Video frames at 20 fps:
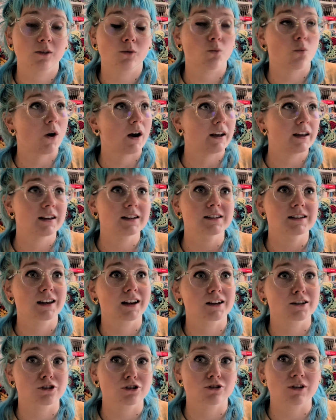Why is it
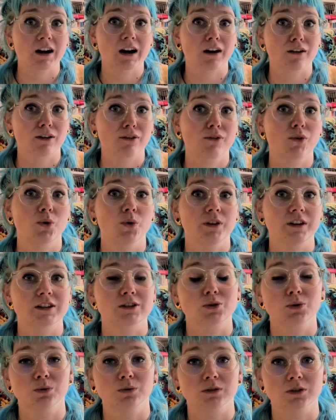a strength for this
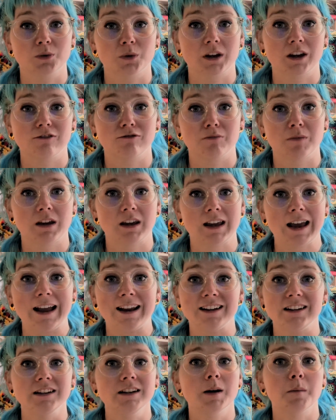tool to give me
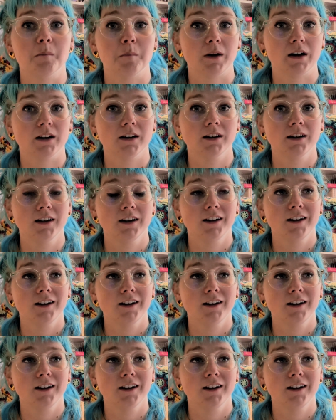a number